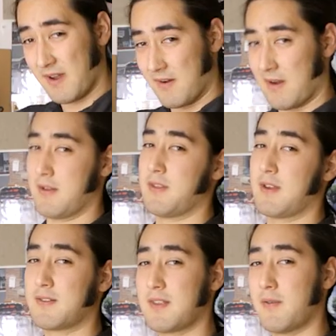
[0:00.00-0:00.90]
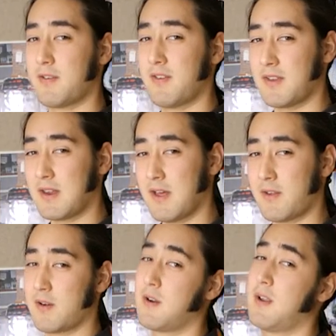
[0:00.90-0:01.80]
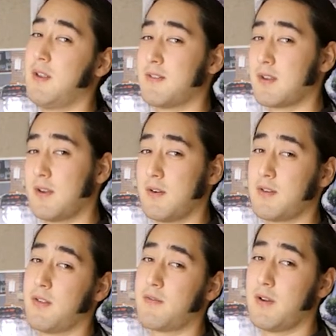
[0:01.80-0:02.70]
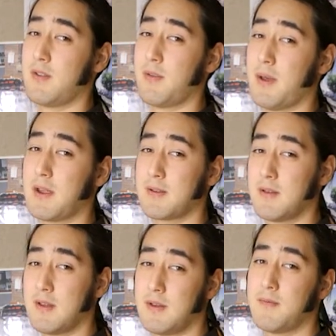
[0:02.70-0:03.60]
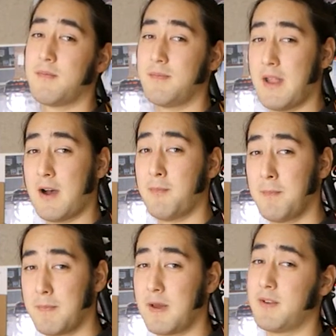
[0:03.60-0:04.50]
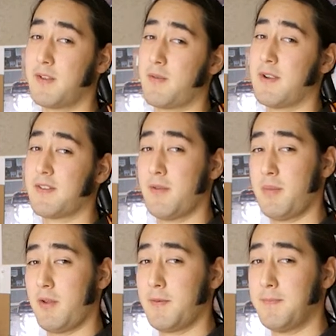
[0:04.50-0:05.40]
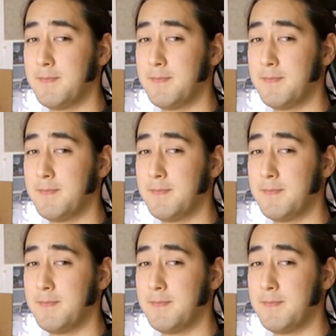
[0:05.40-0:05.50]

how everything sandwiches together and is secured to the frame of the bike. Now, on to the rest of the build.